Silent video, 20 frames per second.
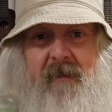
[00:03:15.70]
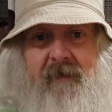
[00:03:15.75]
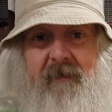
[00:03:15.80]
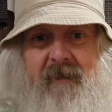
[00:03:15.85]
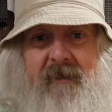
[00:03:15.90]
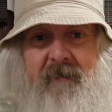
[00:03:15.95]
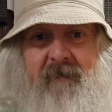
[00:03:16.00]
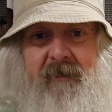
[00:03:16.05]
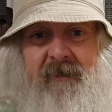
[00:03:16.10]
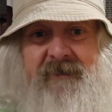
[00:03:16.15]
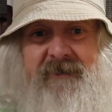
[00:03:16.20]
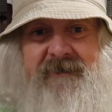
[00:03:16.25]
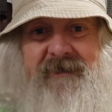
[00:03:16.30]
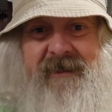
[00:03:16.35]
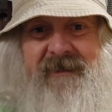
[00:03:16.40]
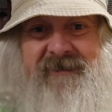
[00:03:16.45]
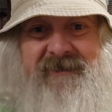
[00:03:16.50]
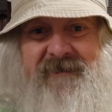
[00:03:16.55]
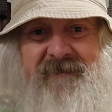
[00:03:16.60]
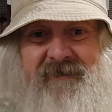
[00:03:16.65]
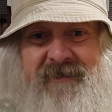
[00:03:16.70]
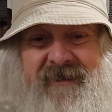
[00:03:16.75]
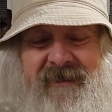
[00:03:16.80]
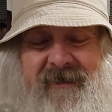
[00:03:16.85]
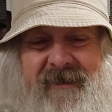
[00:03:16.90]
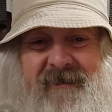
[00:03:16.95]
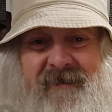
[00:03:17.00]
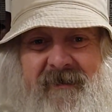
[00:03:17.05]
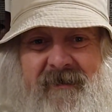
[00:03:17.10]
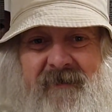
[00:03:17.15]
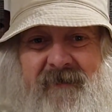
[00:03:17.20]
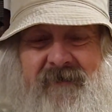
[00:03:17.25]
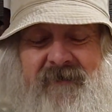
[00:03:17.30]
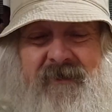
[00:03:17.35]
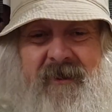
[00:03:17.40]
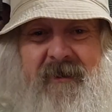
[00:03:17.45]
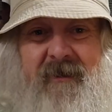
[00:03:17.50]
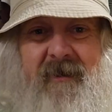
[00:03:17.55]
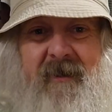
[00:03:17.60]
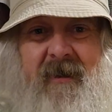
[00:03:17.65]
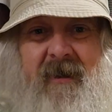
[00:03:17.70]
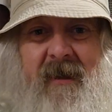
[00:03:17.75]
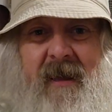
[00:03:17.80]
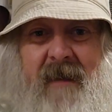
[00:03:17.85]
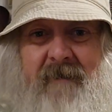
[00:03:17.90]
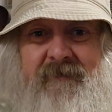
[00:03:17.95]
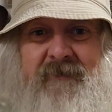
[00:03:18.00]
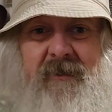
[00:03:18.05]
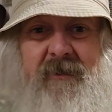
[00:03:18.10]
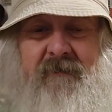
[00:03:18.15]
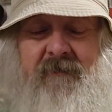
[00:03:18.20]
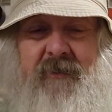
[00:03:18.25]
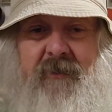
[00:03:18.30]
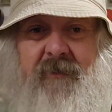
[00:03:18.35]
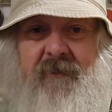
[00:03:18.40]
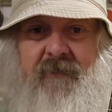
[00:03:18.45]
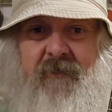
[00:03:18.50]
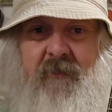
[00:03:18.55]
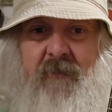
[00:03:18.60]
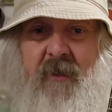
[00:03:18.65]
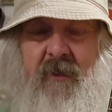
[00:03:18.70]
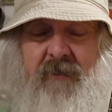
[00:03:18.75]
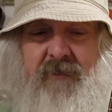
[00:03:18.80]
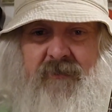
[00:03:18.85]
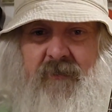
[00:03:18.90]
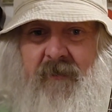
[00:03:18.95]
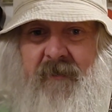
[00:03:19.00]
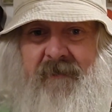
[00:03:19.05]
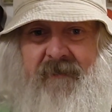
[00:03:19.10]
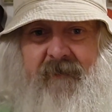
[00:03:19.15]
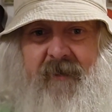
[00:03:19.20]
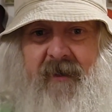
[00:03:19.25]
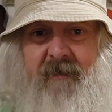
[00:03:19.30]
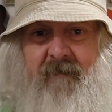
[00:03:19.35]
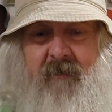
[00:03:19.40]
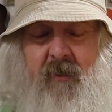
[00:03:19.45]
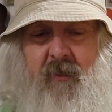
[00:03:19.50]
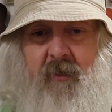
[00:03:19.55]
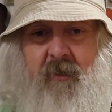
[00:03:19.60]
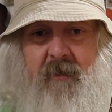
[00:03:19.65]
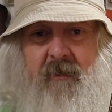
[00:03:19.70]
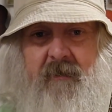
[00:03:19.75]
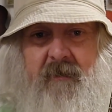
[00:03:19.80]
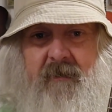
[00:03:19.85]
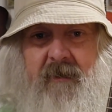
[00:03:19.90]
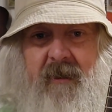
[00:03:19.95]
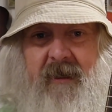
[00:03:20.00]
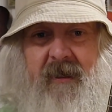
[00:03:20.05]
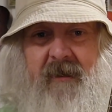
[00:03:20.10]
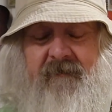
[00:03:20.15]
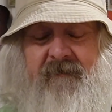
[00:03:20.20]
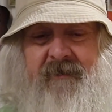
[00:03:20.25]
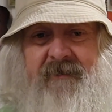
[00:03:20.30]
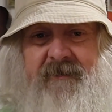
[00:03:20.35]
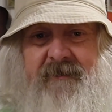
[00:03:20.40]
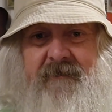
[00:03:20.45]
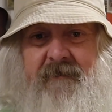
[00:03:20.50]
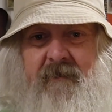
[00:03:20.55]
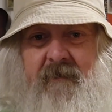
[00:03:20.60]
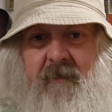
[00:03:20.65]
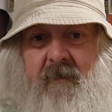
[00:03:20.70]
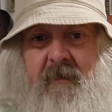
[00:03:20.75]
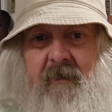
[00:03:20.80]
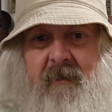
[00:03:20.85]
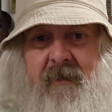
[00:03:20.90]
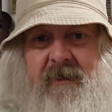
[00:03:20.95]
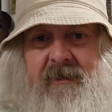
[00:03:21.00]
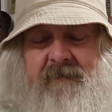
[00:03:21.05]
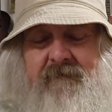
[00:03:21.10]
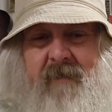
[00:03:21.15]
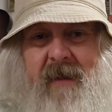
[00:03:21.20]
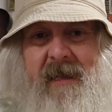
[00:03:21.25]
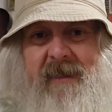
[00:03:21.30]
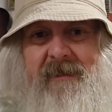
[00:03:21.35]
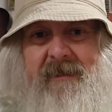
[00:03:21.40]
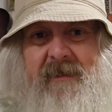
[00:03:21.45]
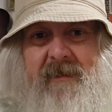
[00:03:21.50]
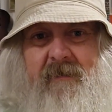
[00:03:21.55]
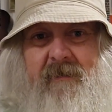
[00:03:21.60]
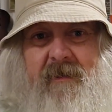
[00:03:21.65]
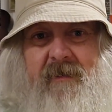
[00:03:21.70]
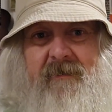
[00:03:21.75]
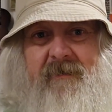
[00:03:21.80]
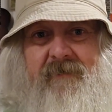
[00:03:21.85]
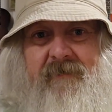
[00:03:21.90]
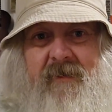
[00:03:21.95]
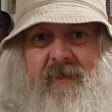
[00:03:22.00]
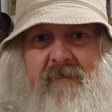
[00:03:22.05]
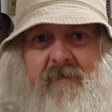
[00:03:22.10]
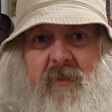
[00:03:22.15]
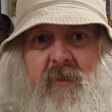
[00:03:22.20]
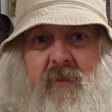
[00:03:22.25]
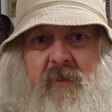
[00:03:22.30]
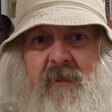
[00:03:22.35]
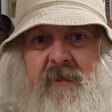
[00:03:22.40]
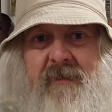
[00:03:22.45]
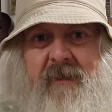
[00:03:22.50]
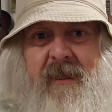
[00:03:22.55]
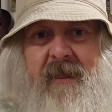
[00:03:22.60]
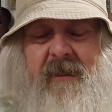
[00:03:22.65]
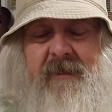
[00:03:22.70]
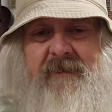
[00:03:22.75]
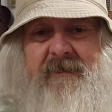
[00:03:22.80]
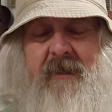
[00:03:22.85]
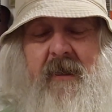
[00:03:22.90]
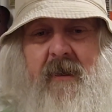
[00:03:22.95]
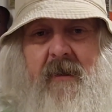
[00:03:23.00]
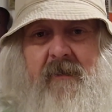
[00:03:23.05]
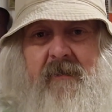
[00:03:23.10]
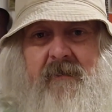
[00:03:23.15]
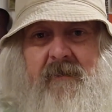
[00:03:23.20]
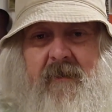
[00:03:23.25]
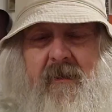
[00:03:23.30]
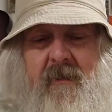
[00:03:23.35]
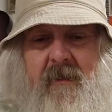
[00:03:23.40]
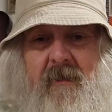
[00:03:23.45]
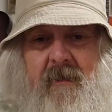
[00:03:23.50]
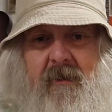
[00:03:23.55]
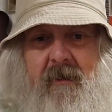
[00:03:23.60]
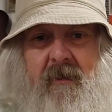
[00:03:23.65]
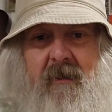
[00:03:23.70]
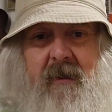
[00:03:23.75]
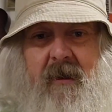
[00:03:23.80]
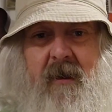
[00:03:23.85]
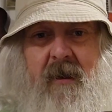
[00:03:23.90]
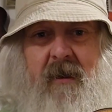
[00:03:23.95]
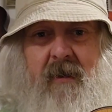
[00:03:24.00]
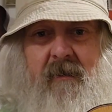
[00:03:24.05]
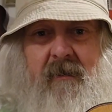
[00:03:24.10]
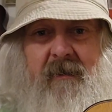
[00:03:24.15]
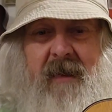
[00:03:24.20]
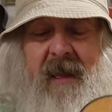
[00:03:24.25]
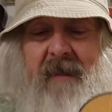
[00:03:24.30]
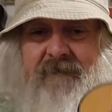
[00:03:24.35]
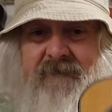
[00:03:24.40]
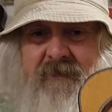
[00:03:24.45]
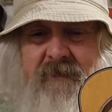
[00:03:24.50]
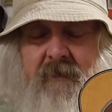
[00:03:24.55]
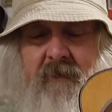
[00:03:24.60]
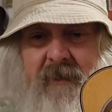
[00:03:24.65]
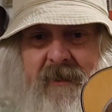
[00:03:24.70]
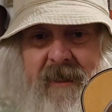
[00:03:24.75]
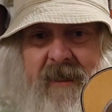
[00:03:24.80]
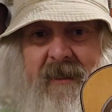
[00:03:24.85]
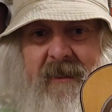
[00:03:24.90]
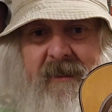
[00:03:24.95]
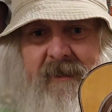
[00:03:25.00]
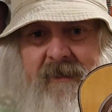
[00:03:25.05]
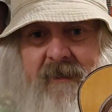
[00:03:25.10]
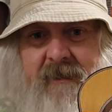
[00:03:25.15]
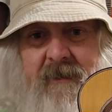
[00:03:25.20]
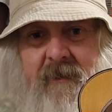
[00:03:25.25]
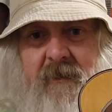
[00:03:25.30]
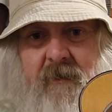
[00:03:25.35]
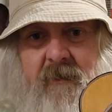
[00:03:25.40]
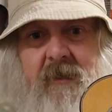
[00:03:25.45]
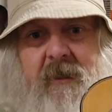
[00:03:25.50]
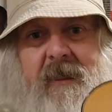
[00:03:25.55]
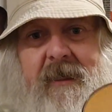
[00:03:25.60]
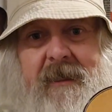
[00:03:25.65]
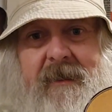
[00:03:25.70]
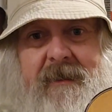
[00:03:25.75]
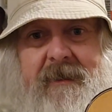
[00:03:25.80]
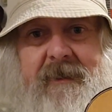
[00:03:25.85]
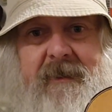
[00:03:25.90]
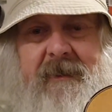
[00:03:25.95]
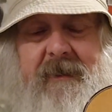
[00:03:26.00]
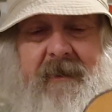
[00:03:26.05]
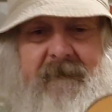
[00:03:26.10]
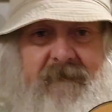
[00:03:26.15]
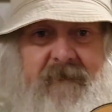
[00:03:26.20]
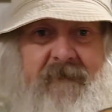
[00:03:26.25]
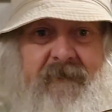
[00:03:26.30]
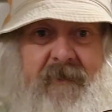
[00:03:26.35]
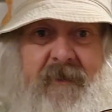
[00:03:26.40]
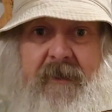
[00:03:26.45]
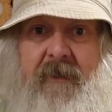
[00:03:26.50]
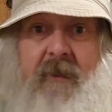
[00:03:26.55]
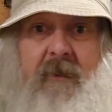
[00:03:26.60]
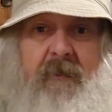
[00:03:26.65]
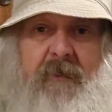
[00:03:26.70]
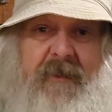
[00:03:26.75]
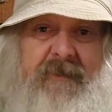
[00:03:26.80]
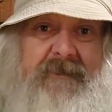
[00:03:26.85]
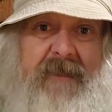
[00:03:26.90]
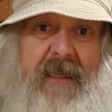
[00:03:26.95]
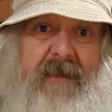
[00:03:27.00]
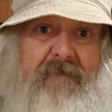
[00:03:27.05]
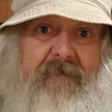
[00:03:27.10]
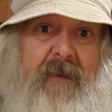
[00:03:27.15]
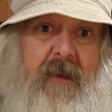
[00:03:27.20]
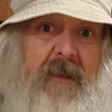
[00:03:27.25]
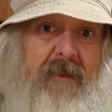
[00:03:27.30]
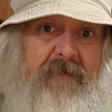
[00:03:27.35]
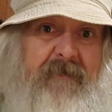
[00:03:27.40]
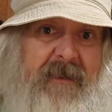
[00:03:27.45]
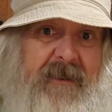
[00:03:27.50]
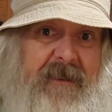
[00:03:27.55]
He wasn't stingy with any of those. Absolutely beautiful rosewood fretboard. I love his binding around the fretboard and the headstock. Absolutely elegant ukulele, even if it doesn't have a lot of